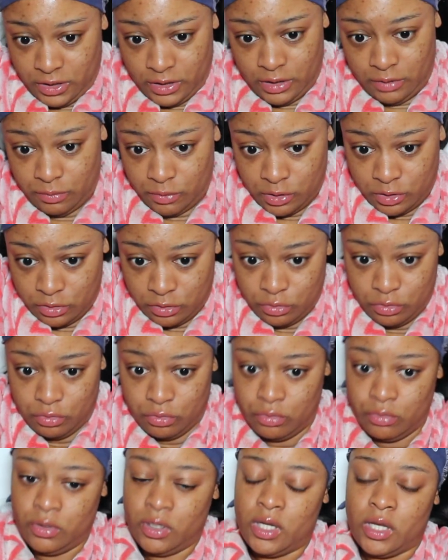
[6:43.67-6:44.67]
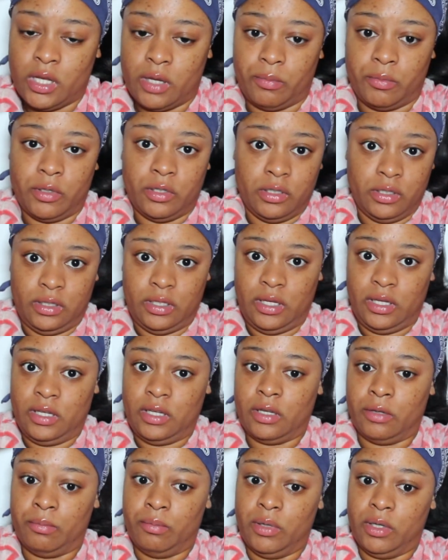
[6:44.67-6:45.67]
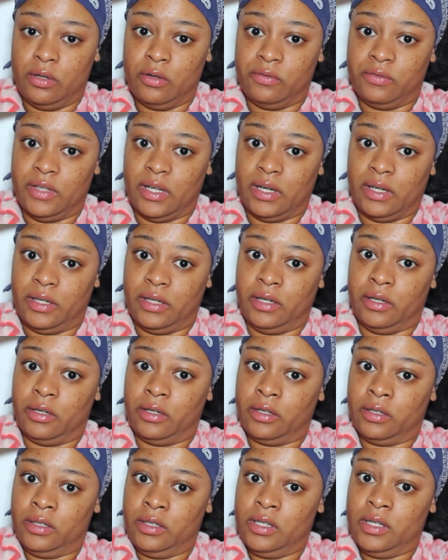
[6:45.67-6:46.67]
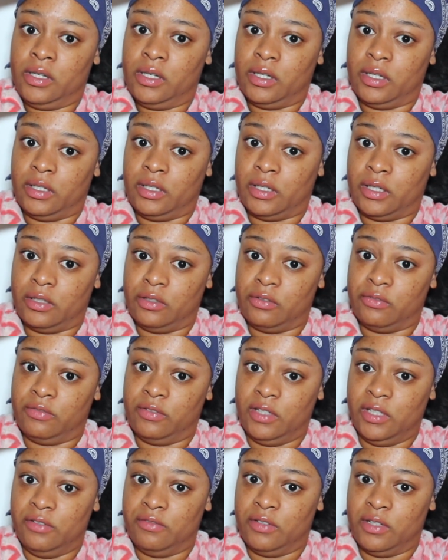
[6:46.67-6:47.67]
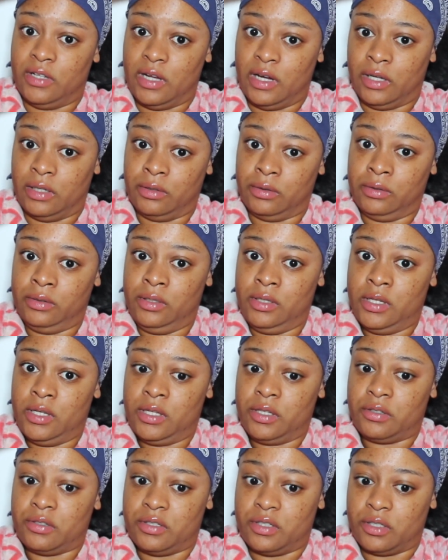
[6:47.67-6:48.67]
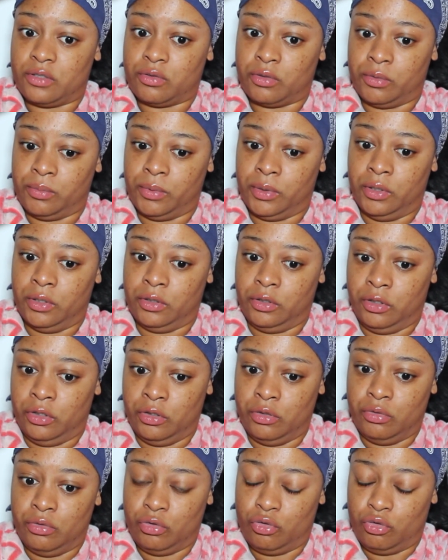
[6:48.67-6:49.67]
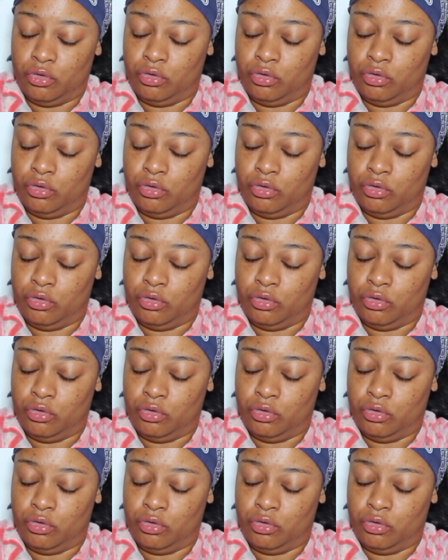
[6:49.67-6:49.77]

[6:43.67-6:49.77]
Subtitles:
thing I'm gonna do, I'm gonna take a bit of that hair and kind of leave it out, because that's what we're gonna use